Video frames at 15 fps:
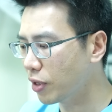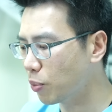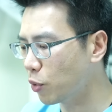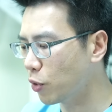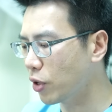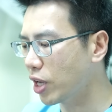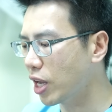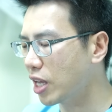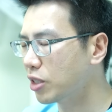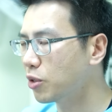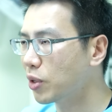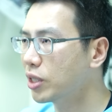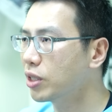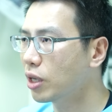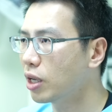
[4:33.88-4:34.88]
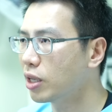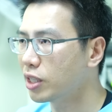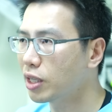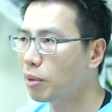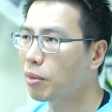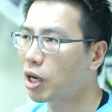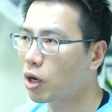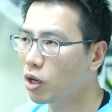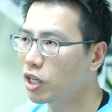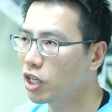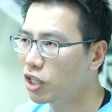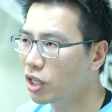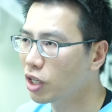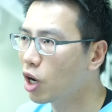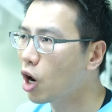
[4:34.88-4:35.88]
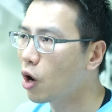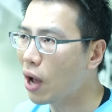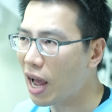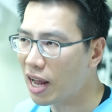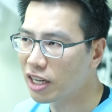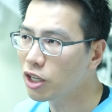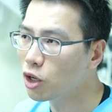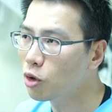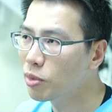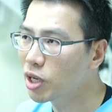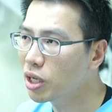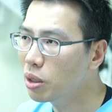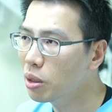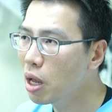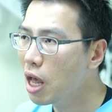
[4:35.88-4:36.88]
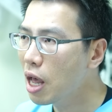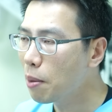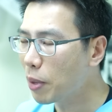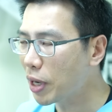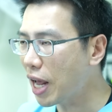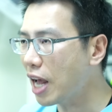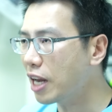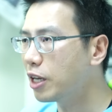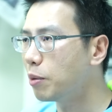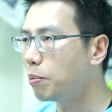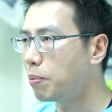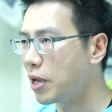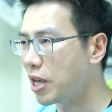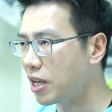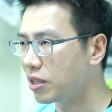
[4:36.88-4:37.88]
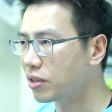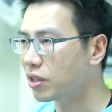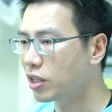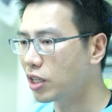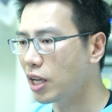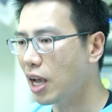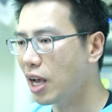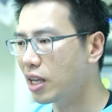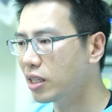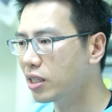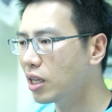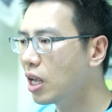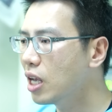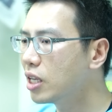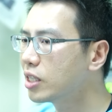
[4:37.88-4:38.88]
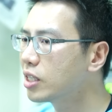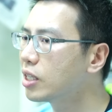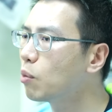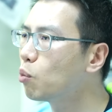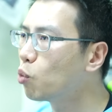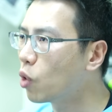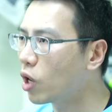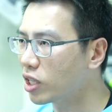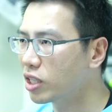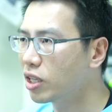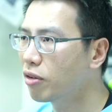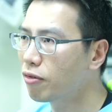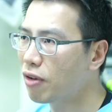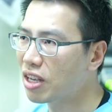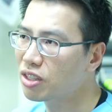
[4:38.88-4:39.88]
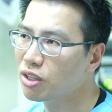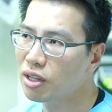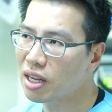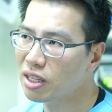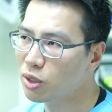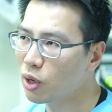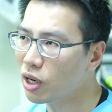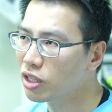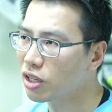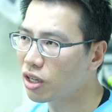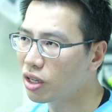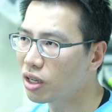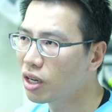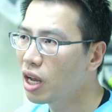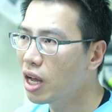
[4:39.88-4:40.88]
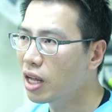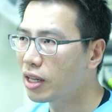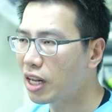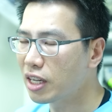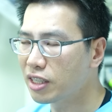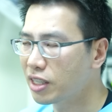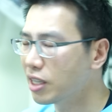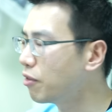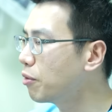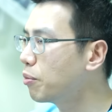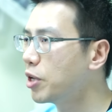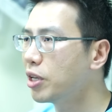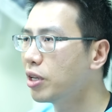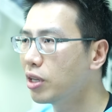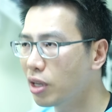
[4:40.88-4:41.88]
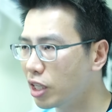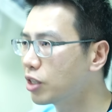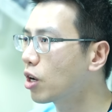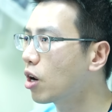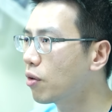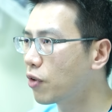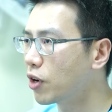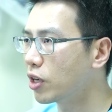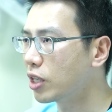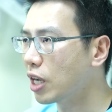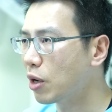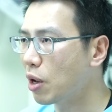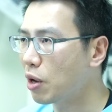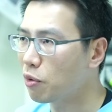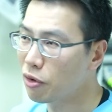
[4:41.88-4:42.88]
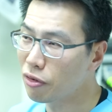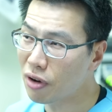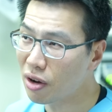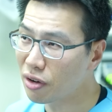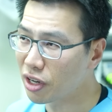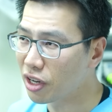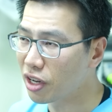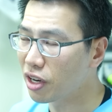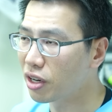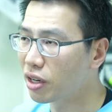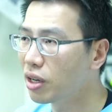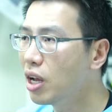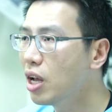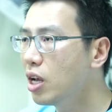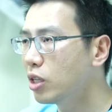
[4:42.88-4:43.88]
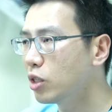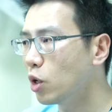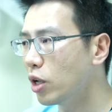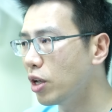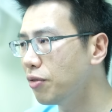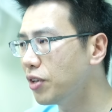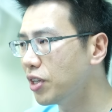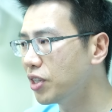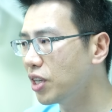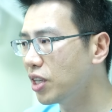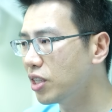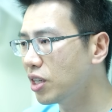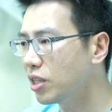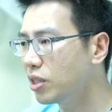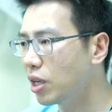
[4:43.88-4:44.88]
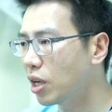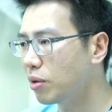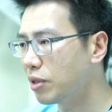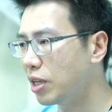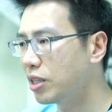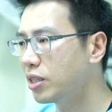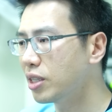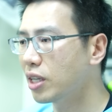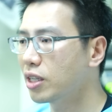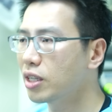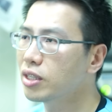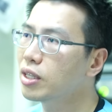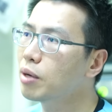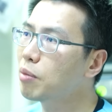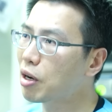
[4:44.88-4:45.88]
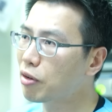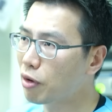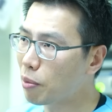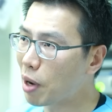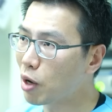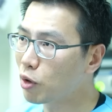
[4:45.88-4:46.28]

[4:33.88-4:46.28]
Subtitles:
the precancerous stomach condition called adenoma, but at the base, she has somewhat vascular structure that's never been discovered, and then we found it here. So if the surgeons dissect the stomach from